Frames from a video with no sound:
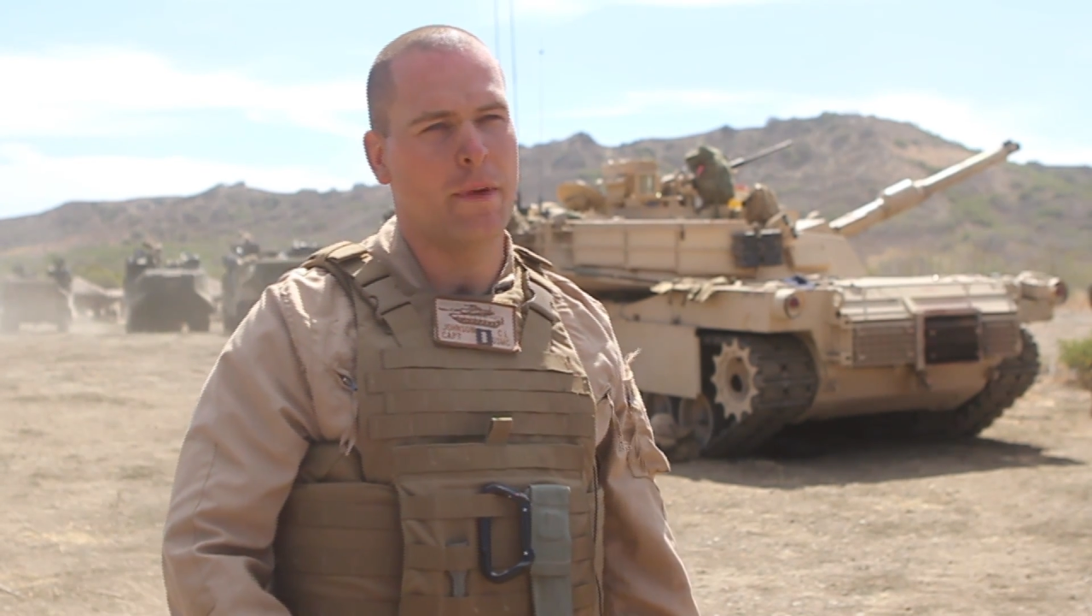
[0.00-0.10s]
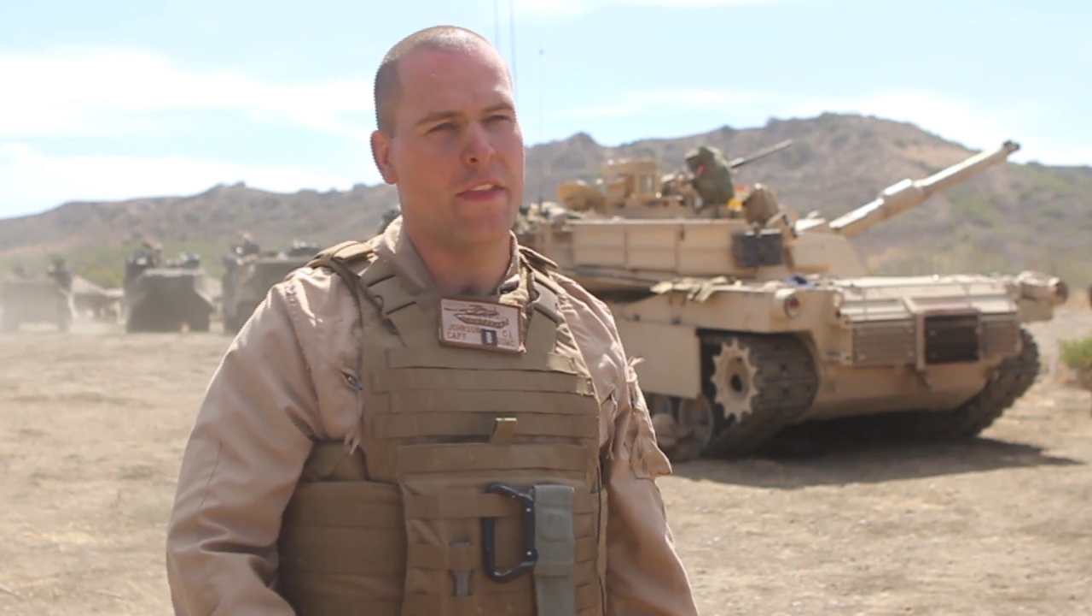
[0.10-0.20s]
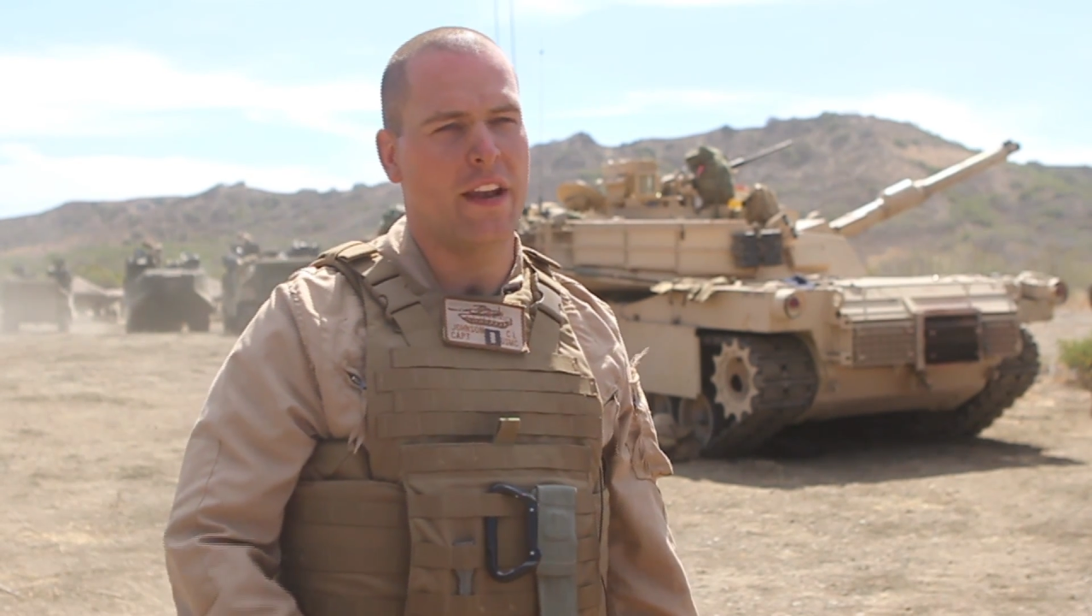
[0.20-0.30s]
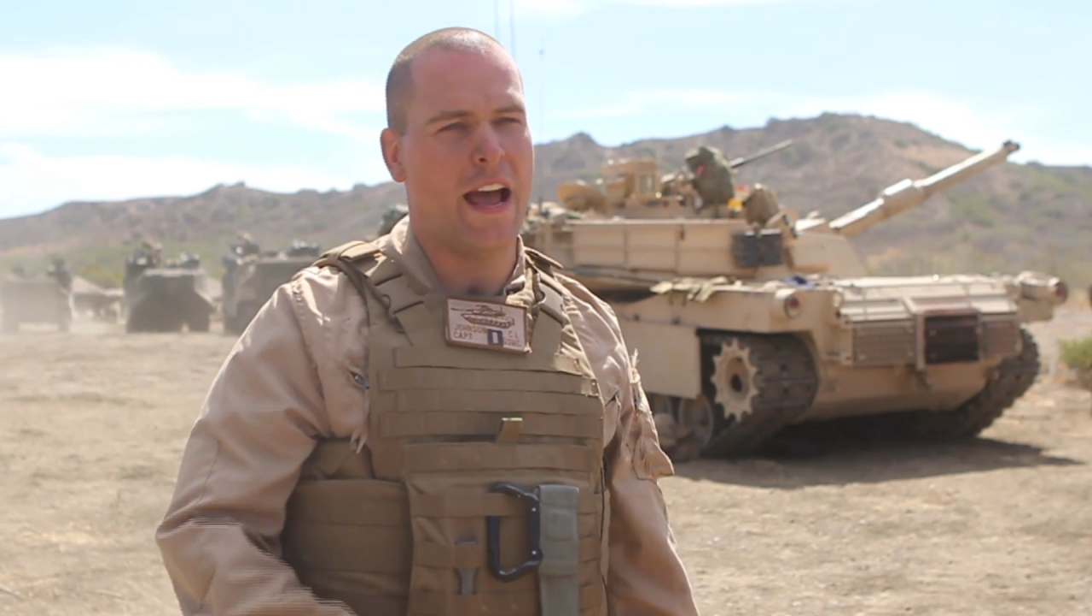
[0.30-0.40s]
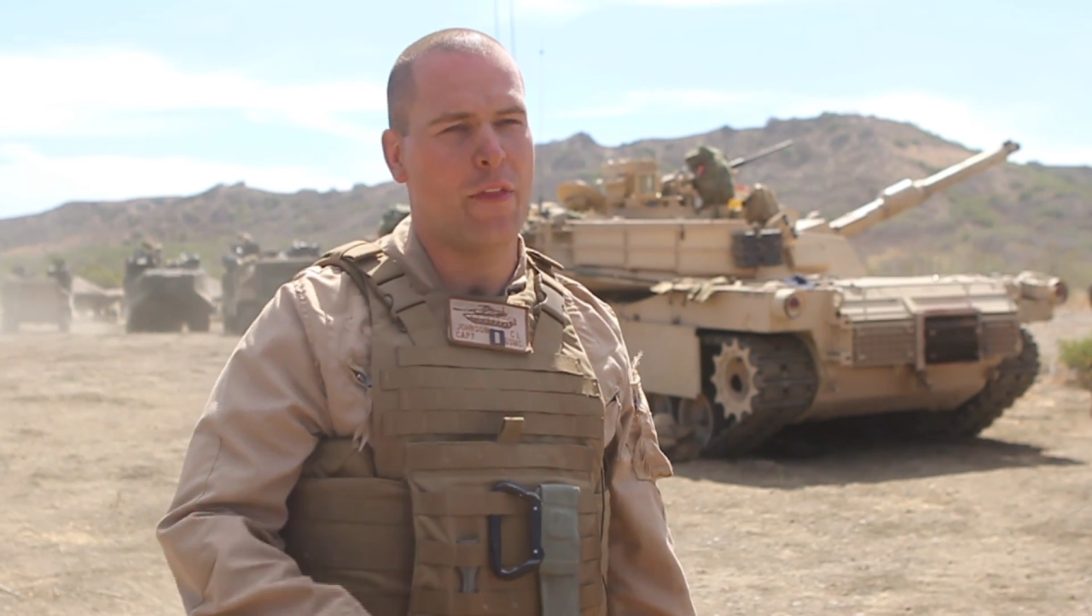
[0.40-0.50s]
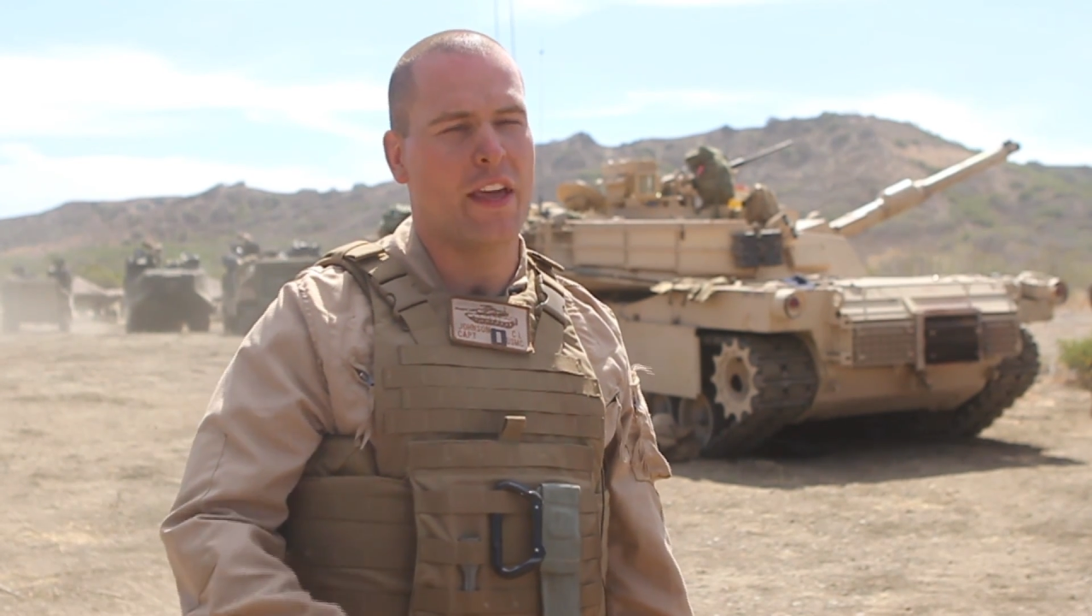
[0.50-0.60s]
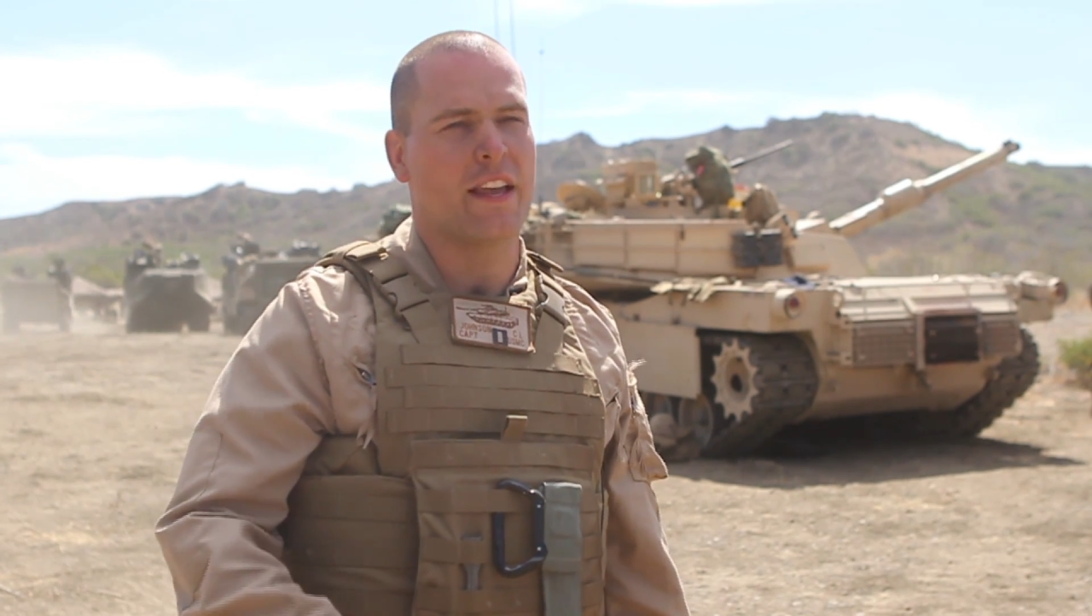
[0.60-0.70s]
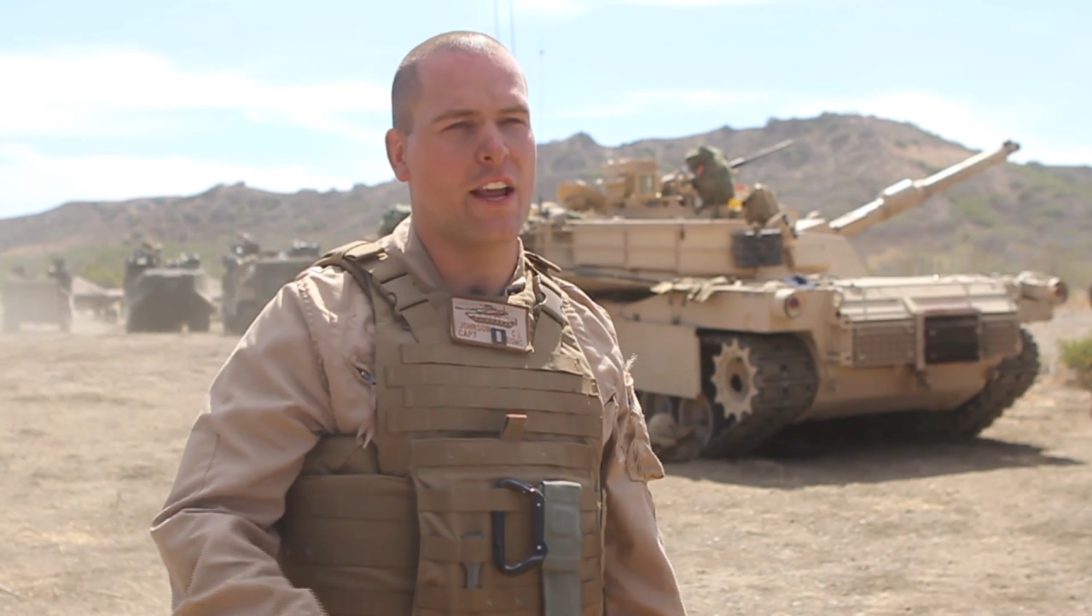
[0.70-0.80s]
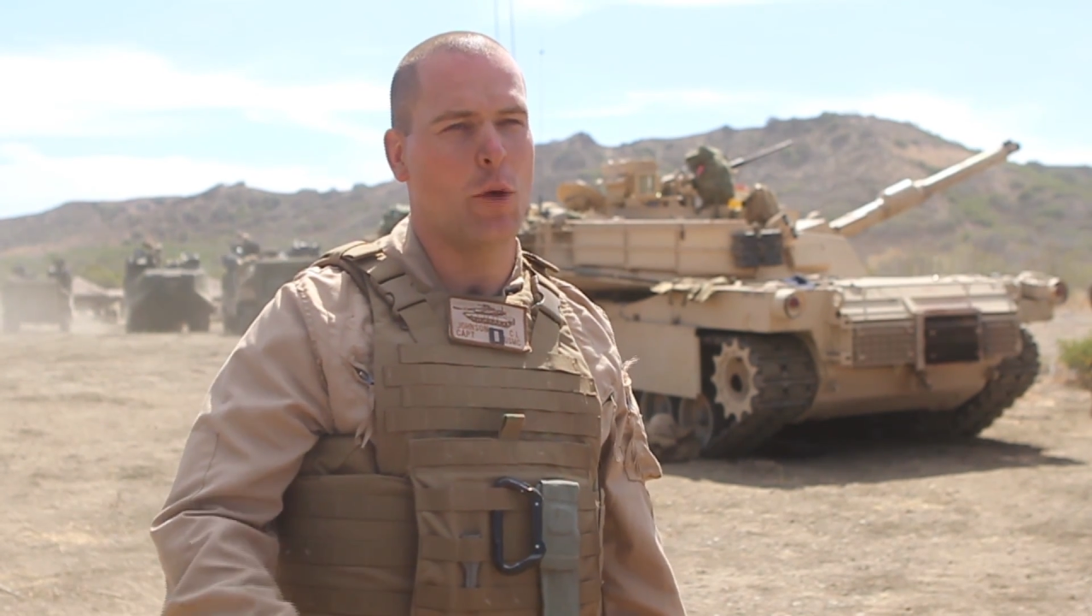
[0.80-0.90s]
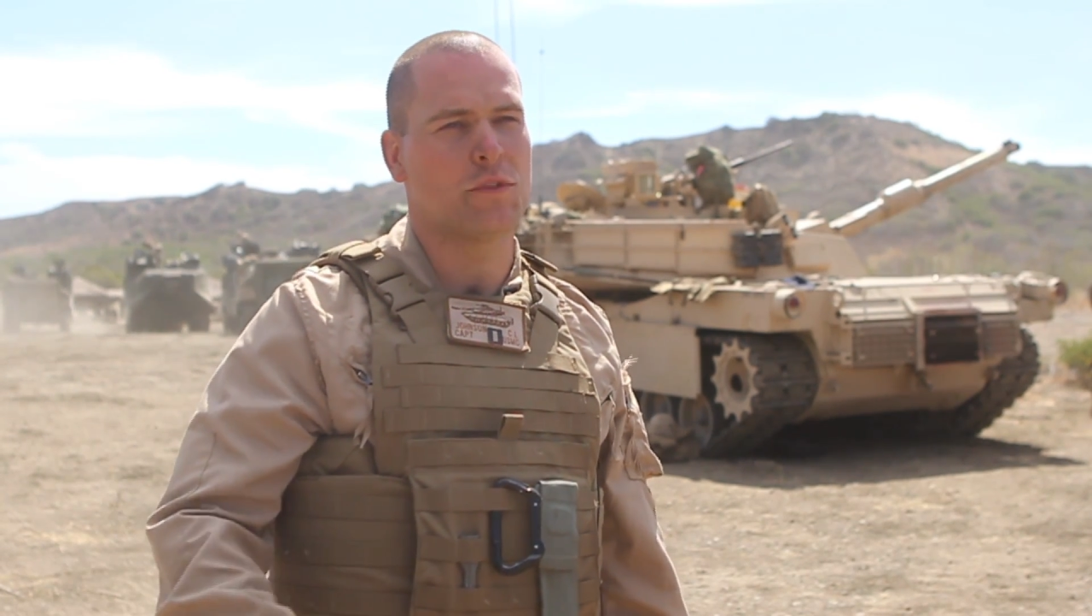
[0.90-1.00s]
and then how they
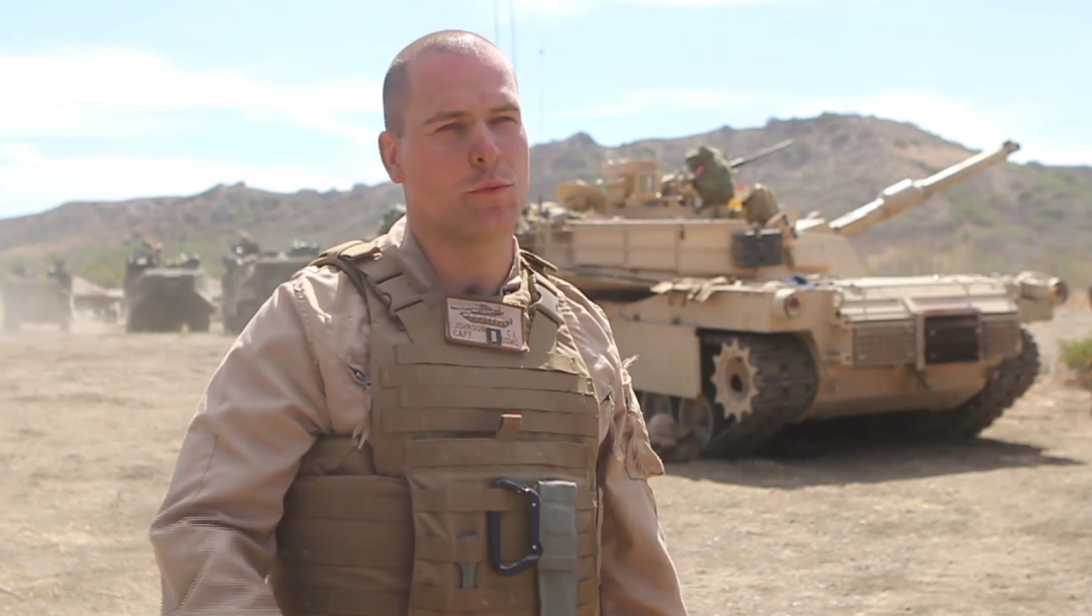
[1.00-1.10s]
can help